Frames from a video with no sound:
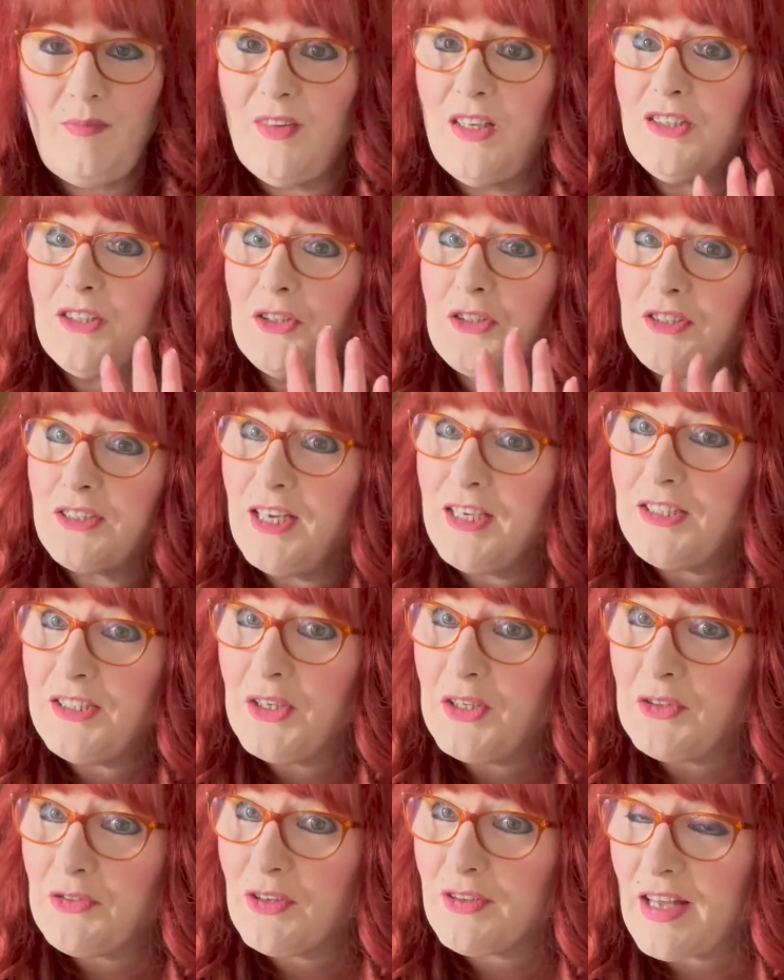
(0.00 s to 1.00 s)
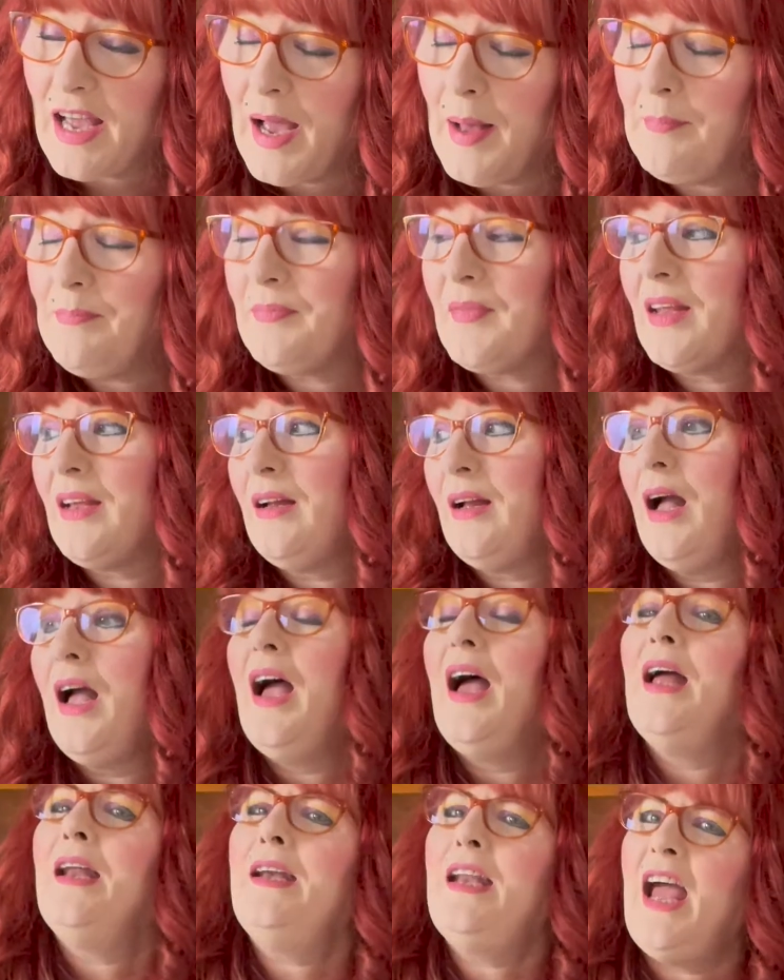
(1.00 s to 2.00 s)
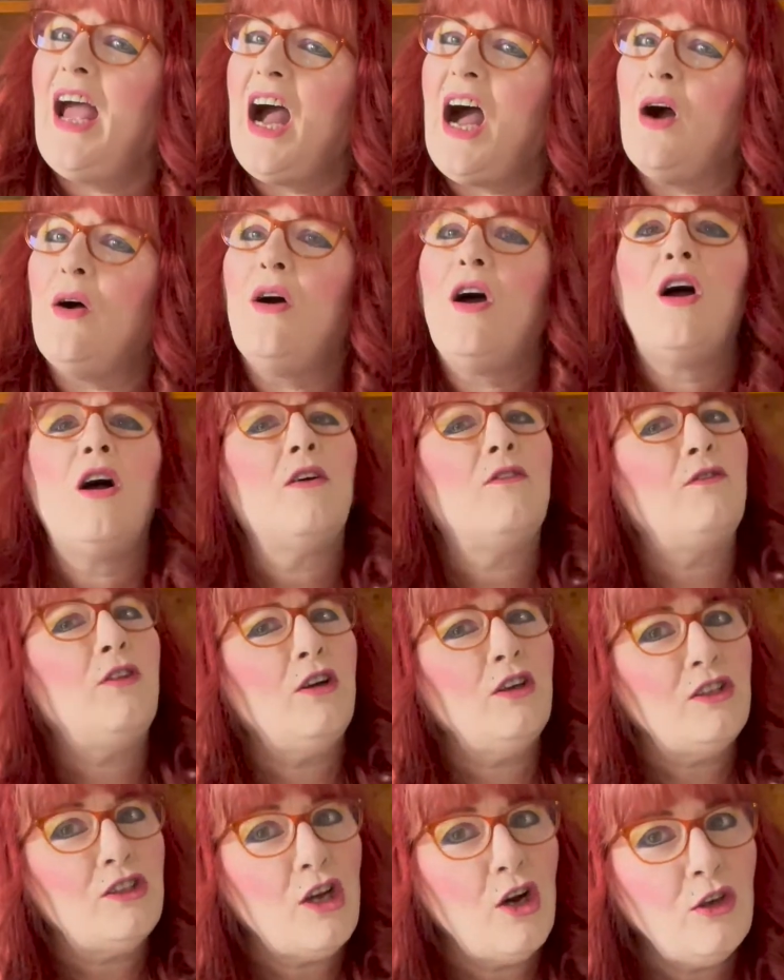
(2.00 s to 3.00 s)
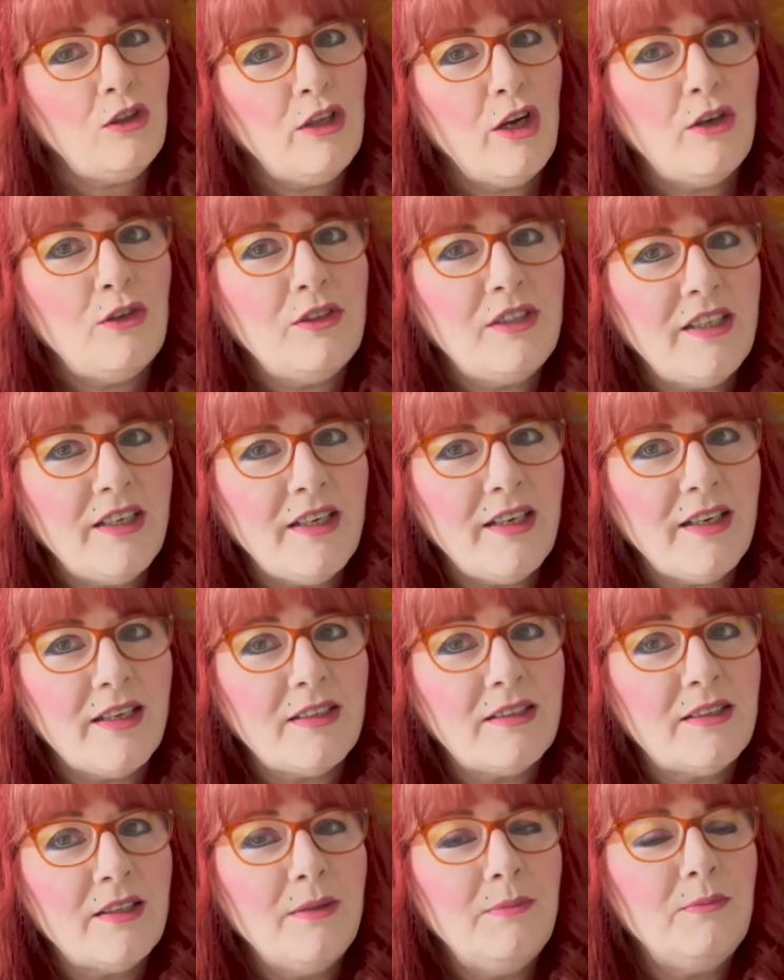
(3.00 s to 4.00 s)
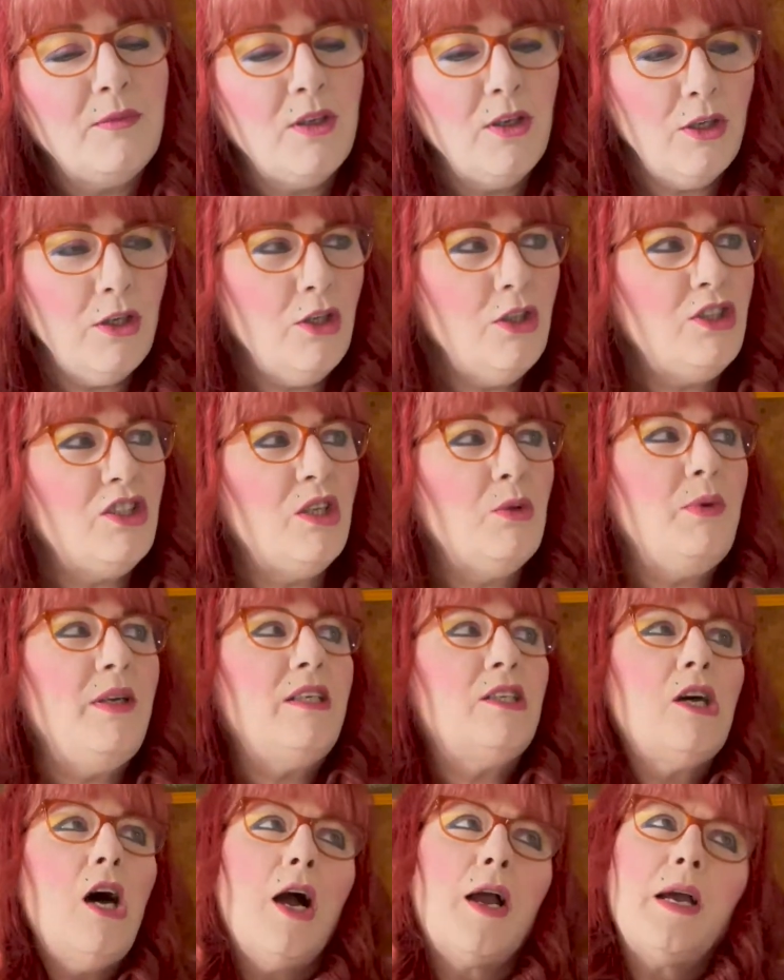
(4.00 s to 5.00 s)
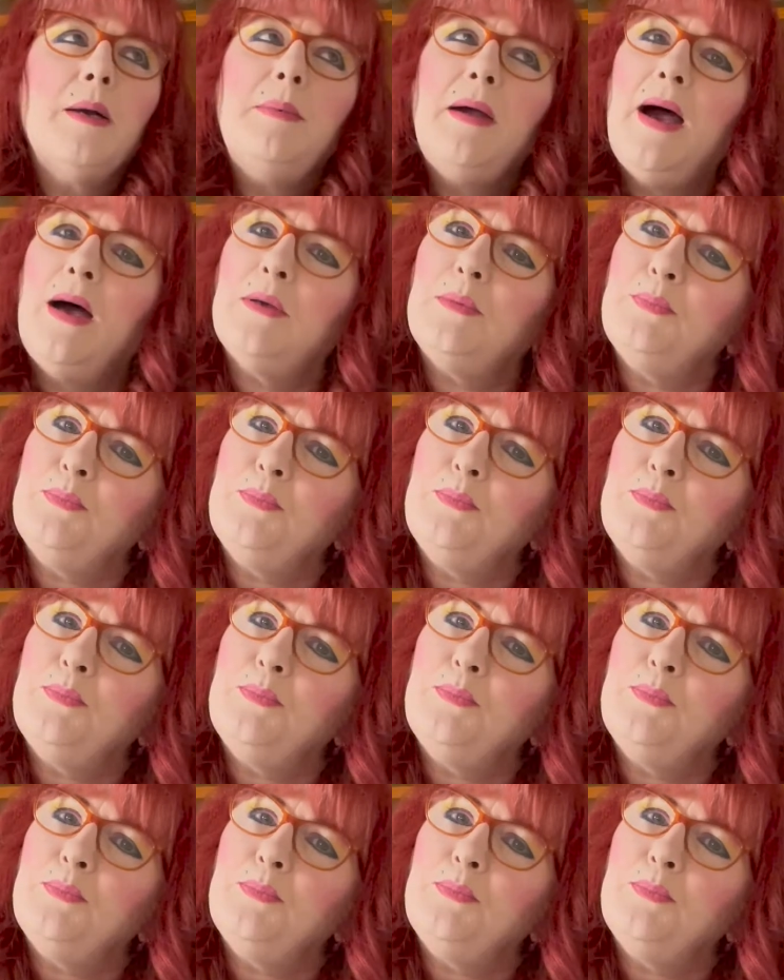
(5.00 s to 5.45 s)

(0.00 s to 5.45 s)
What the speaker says: So stay tuned for that. Now, for Dolo Digs, who should we talk about?